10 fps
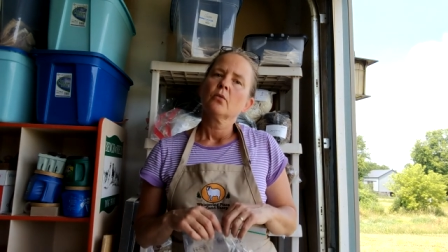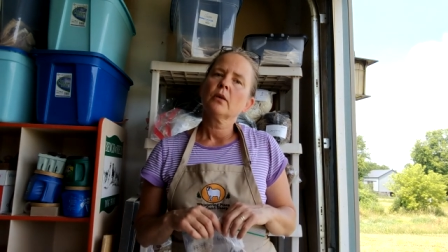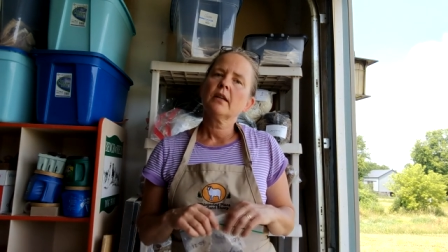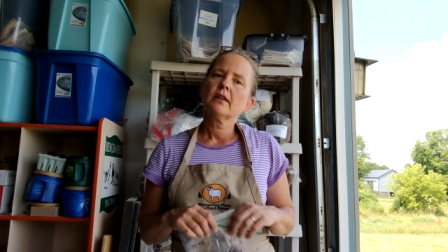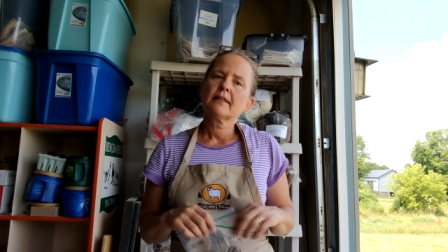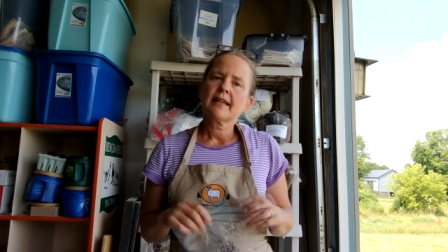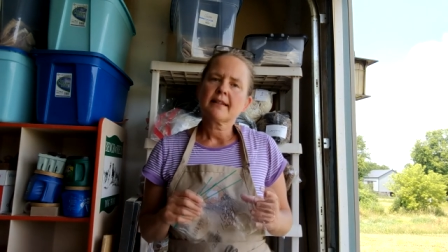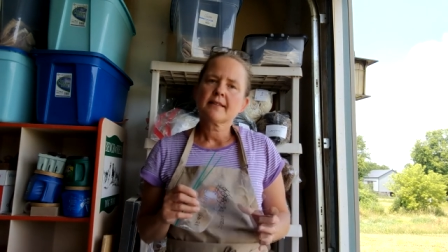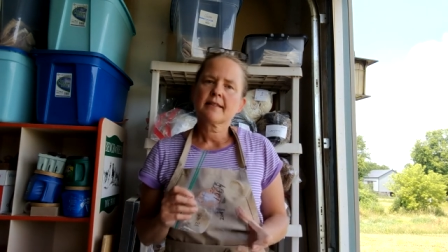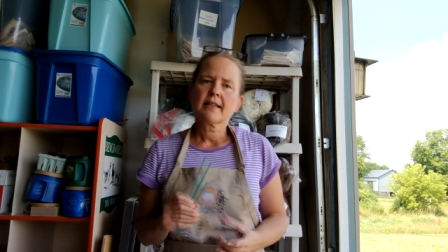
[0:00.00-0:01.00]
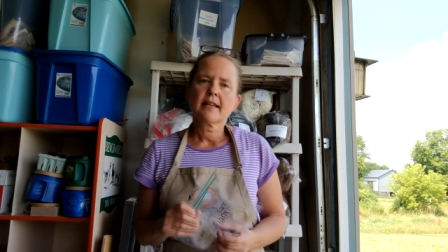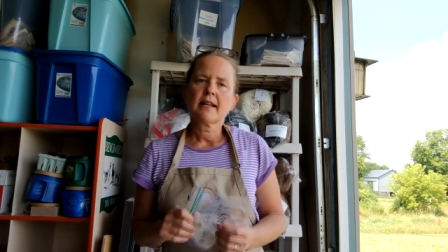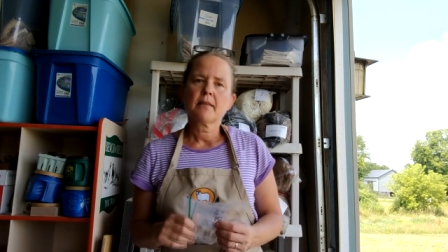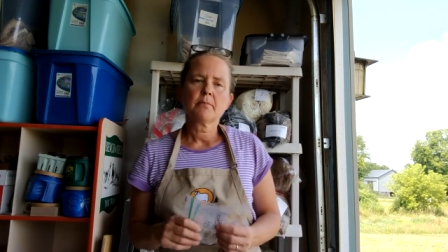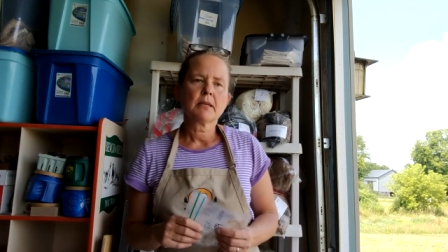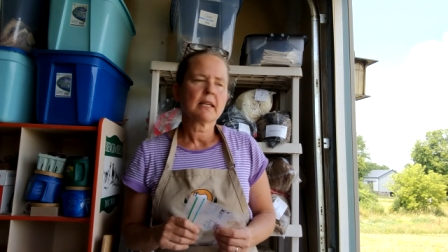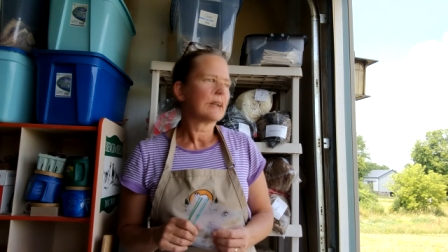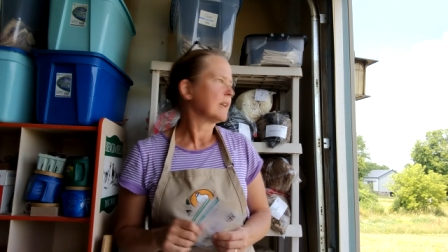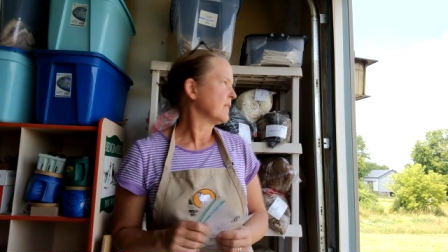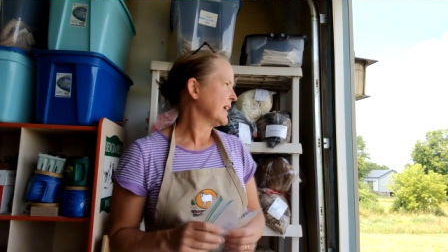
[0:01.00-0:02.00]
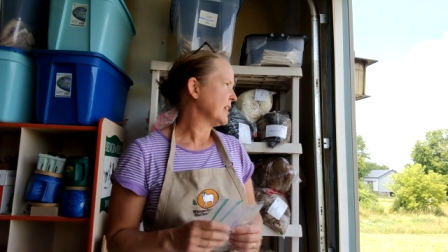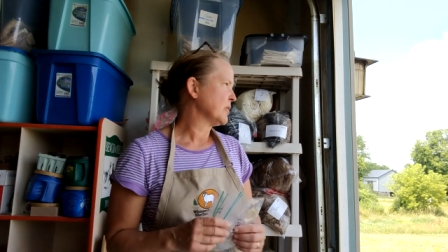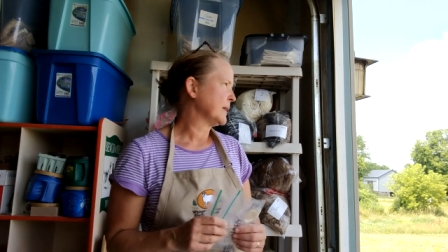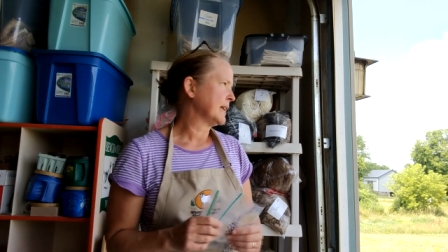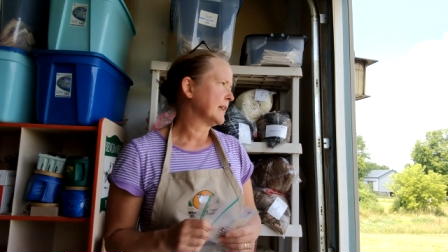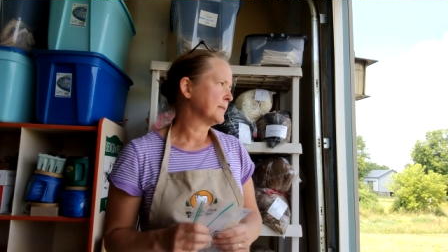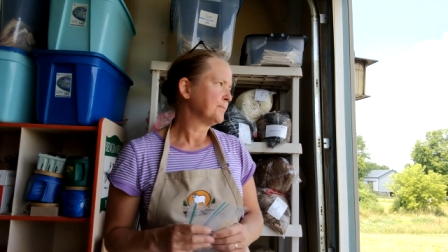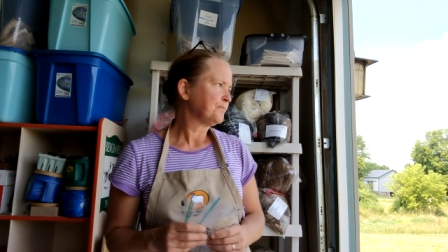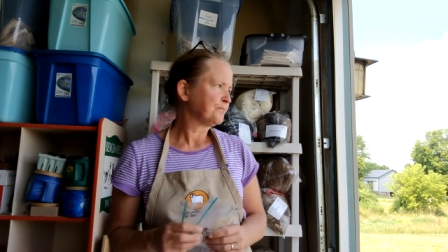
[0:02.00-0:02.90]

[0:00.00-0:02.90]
with Texas A&M being evaluated. And